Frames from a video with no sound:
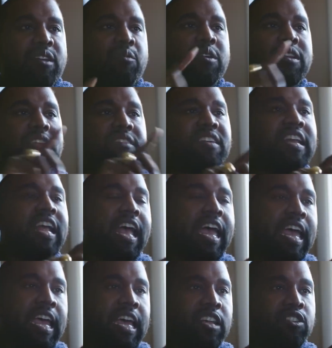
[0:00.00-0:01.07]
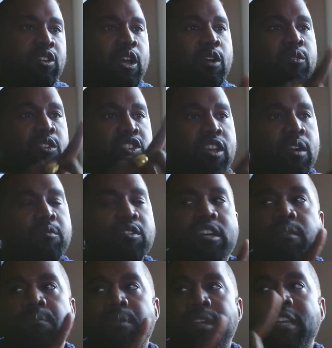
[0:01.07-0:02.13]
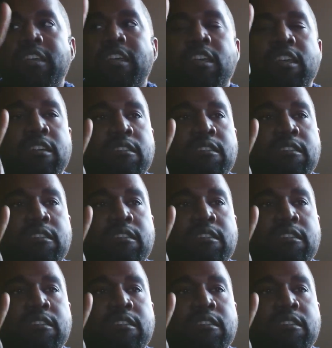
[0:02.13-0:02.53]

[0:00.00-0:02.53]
We're living in an age where someone could be